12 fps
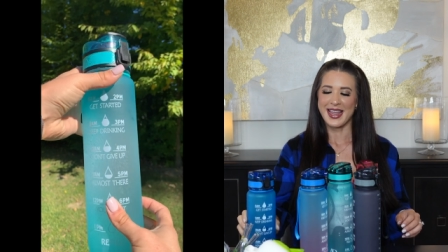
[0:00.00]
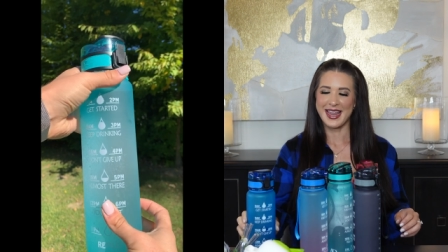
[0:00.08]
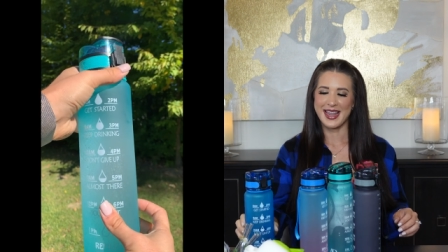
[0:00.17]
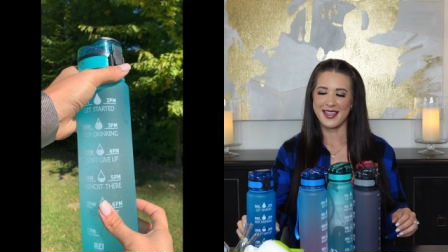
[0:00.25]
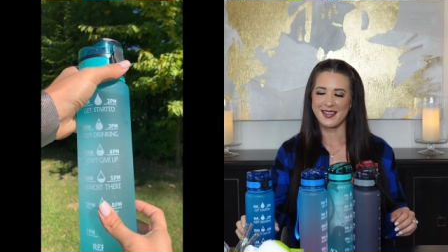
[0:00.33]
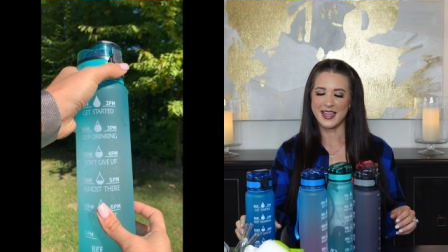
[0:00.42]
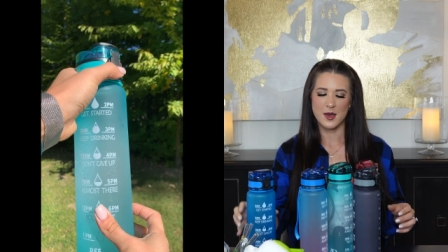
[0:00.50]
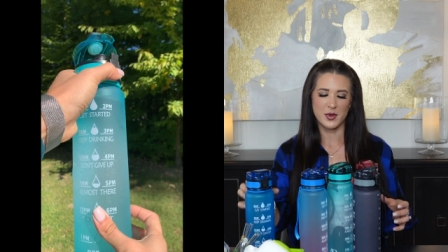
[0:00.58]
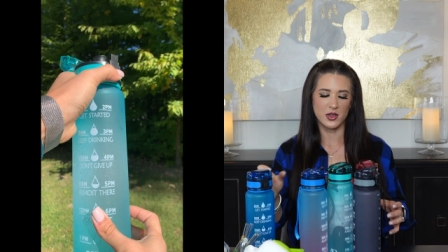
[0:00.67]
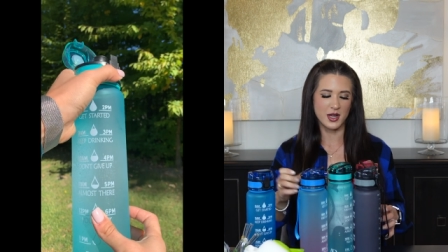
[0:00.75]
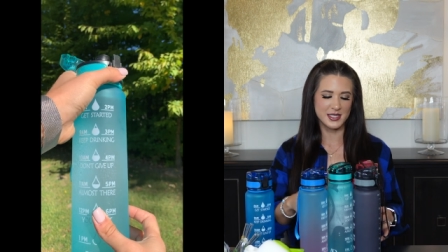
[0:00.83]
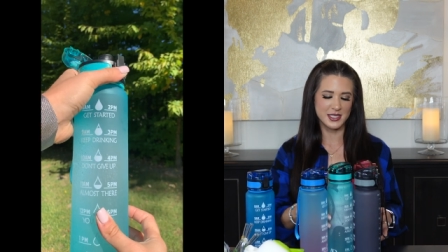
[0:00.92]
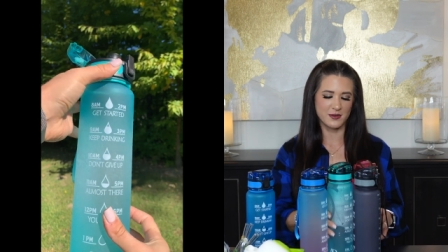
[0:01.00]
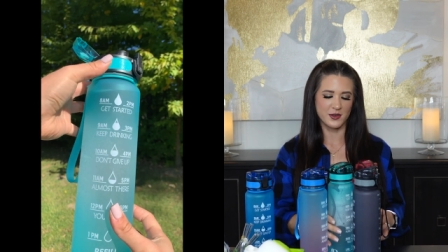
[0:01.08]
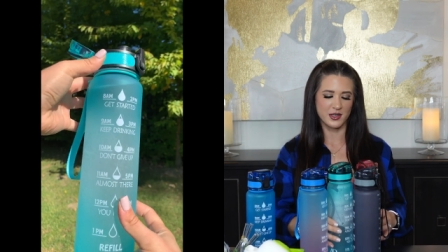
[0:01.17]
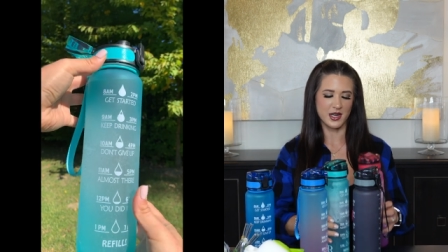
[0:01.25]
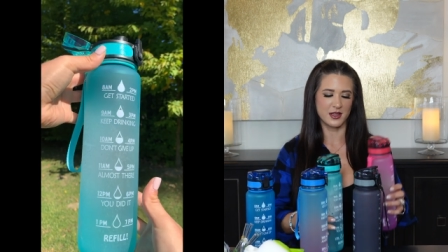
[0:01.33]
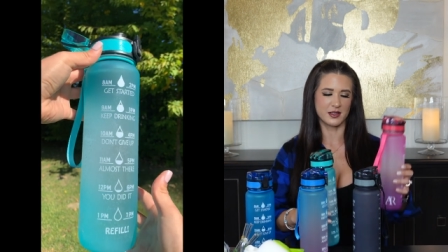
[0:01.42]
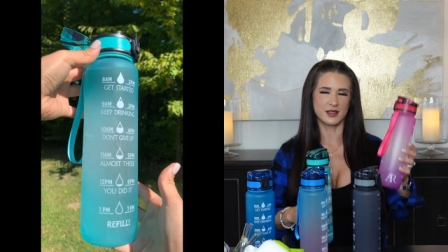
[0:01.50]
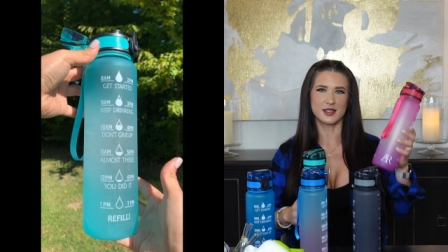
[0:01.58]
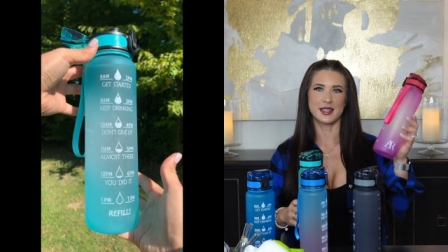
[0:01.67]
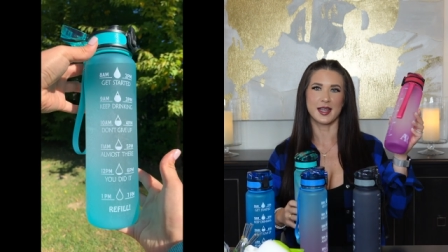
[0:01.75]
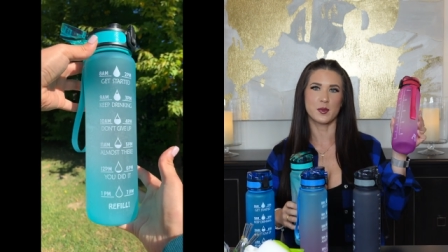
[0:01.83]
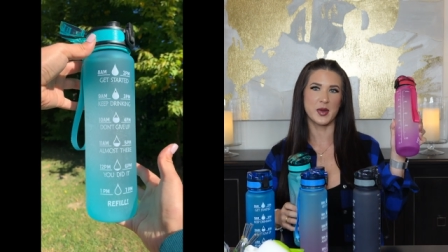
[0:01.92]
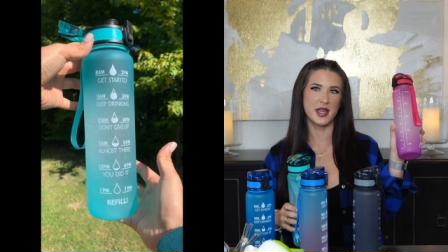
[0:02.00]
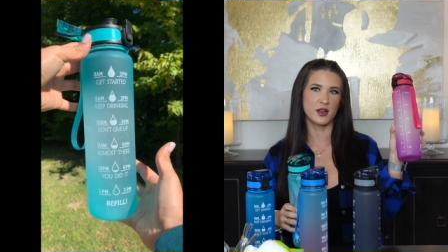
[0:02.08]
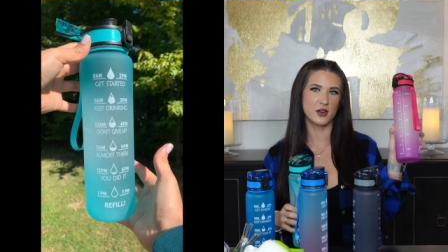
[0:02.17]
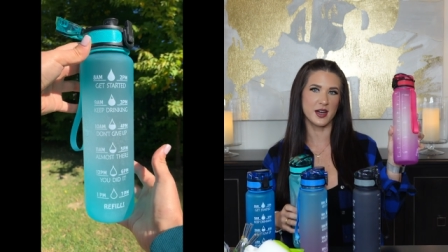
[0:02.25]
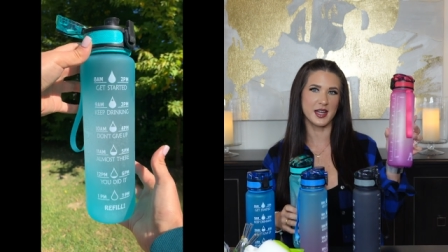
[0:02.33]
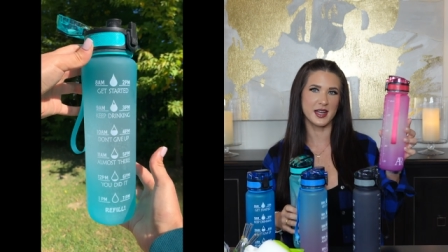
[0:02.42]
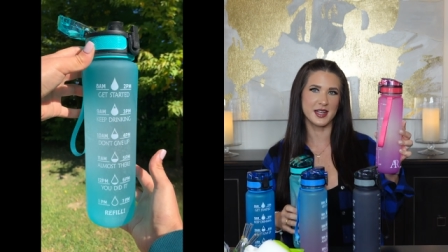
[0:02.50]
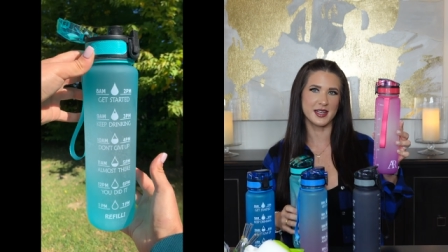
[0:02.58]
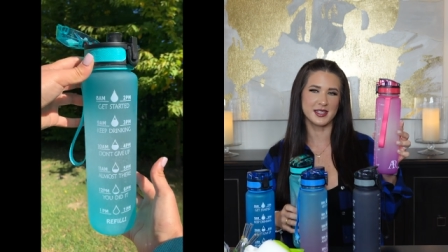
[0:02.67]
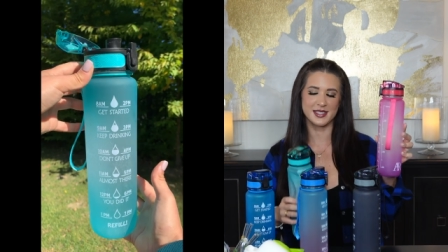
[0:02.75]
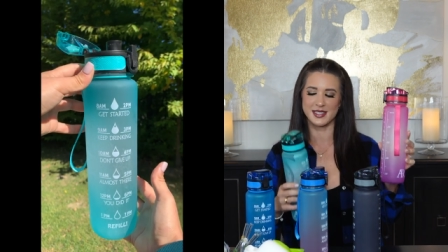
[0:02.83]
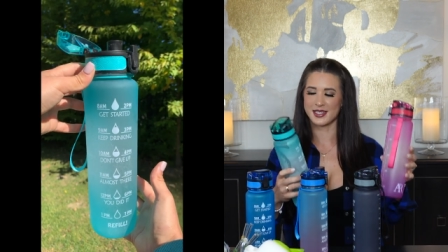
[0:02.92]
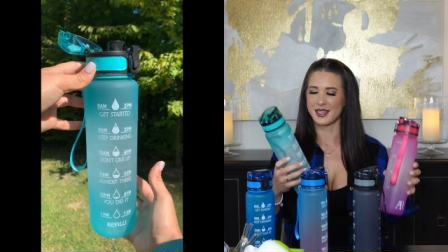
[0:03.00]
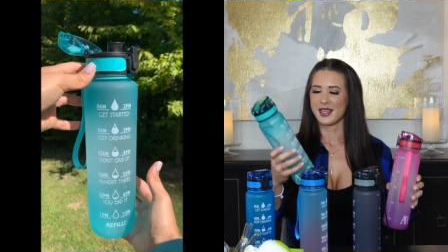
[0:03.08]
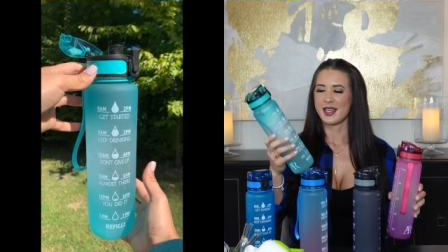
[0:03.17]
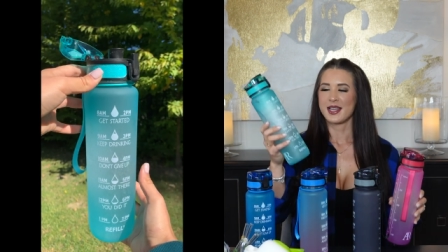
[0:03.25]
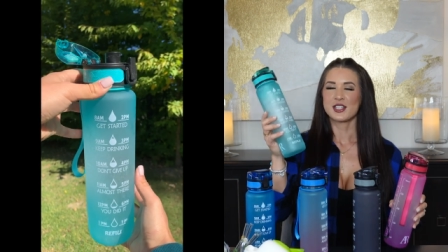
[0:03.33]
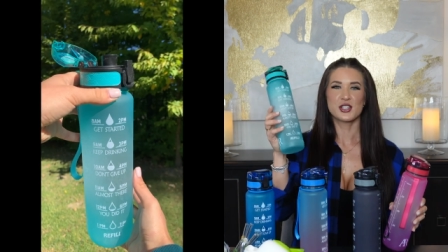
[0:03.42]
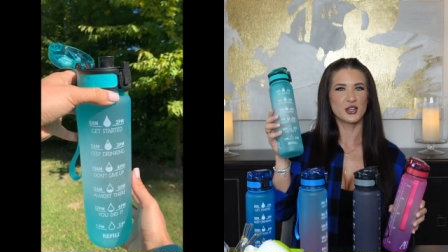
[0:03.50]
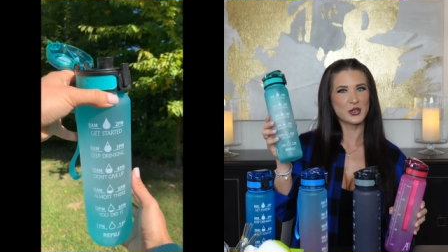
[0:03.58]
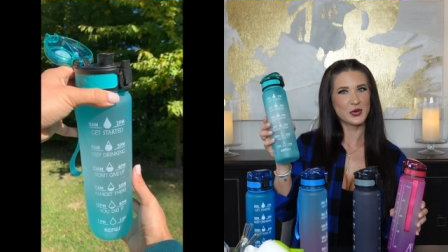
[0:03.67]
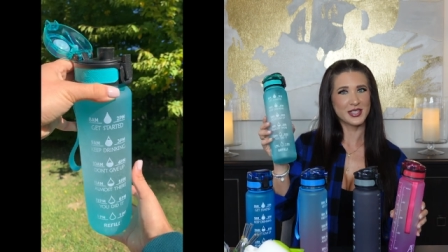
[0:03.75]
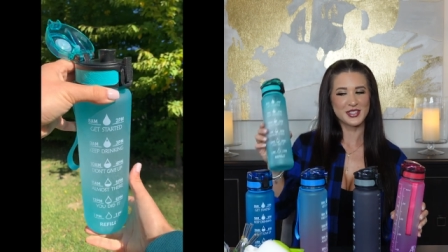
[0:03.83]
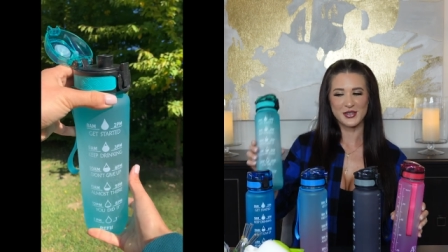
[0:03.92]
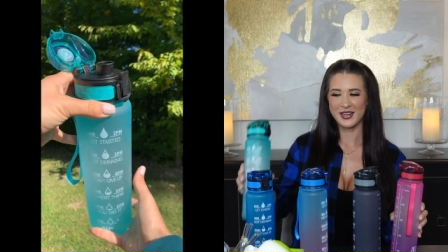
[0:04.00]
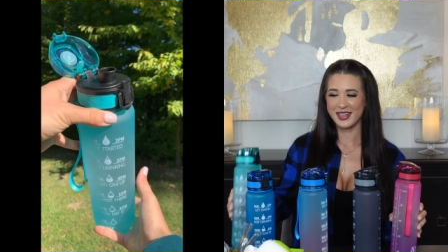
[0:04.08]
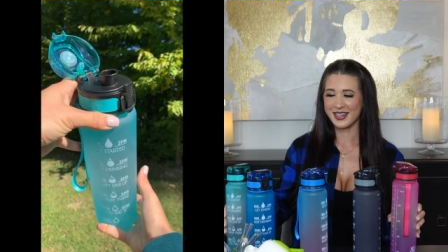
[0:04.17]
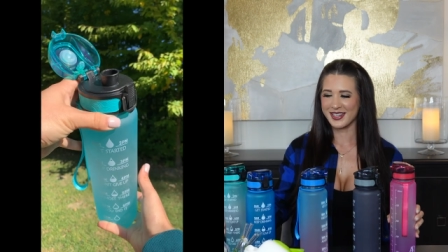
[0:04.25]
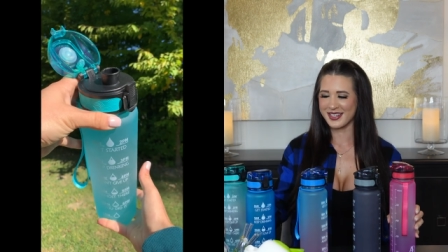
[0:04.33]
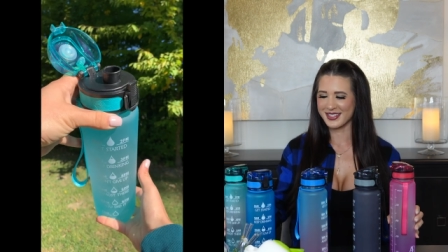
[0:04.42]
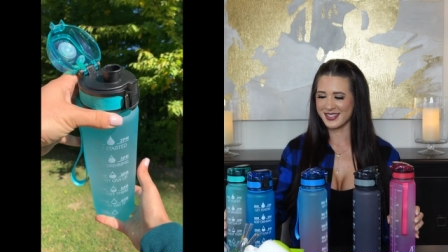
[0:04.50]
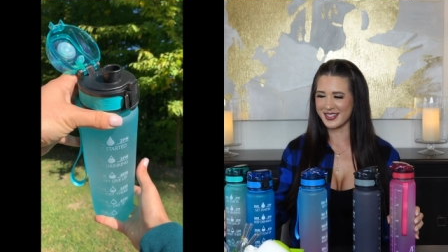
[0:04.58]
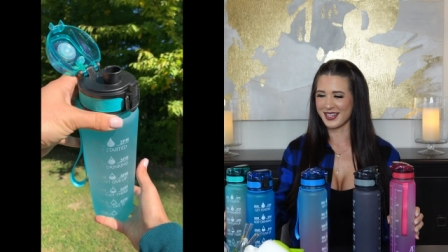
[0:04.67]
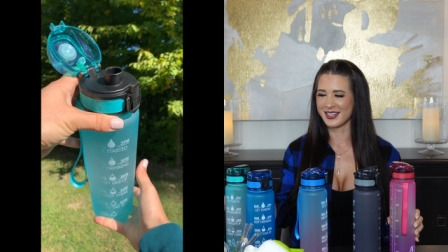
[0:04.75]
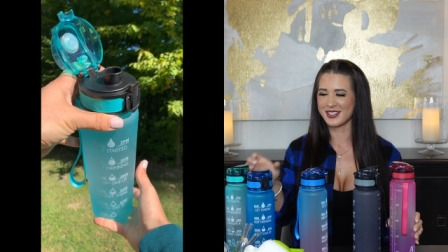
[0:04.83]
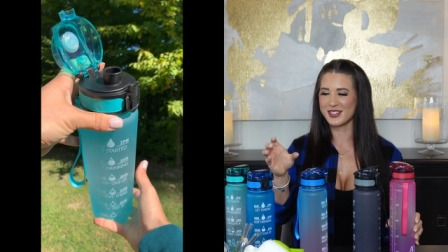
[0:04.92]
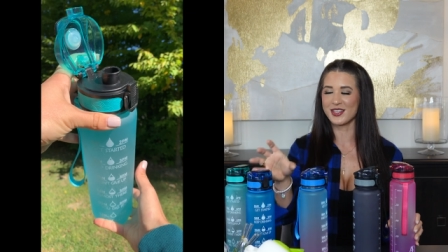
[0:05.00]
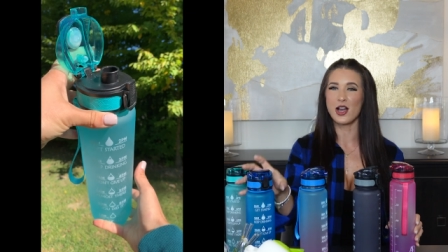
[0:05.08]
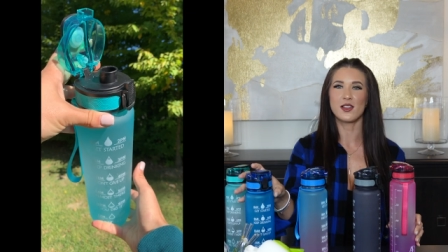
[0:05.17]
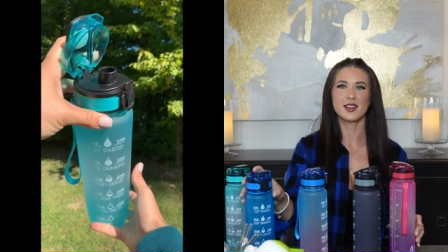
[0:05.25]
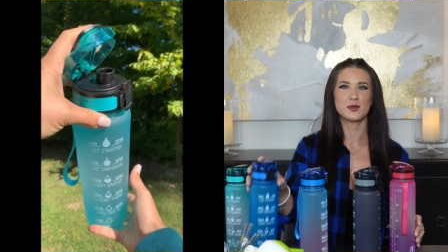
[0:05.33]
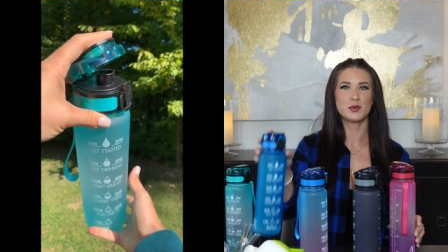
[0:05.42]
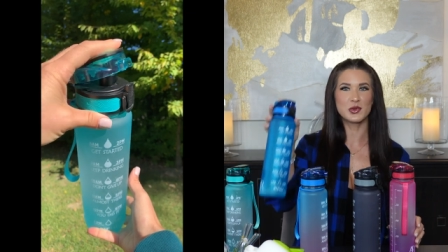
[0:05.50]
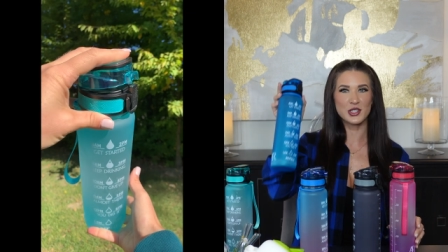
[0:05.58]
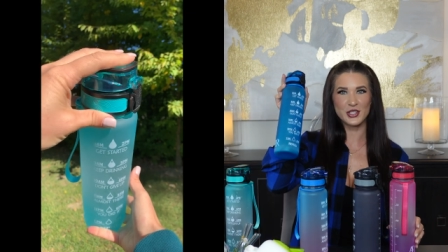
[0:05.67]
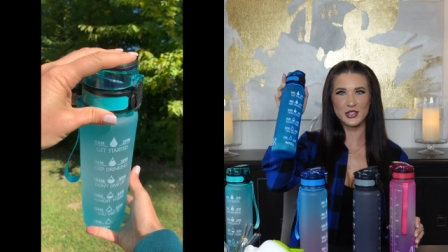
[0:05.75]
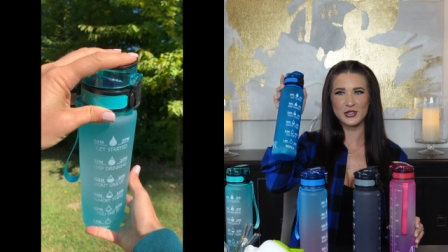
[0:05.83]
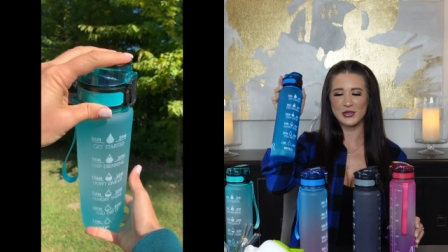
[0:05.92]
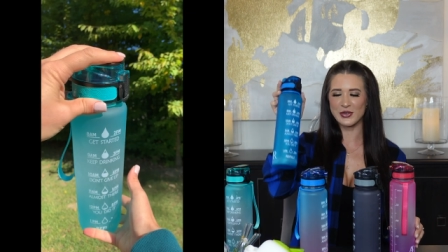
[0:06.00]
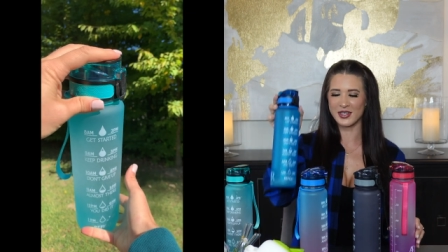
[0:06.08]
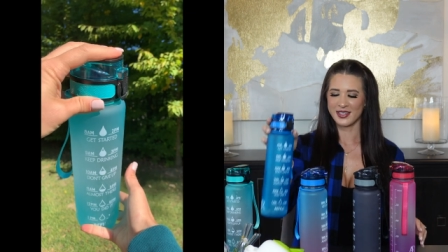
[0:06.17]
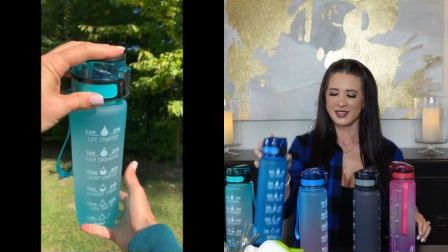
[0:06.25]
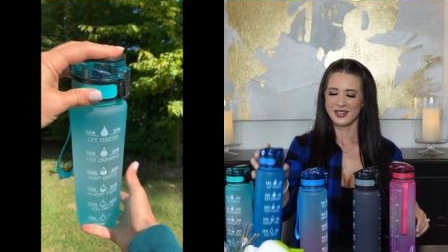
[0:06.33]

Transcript: And they come in lots of different colors like pink gradient, turquoise gradient, solid blue.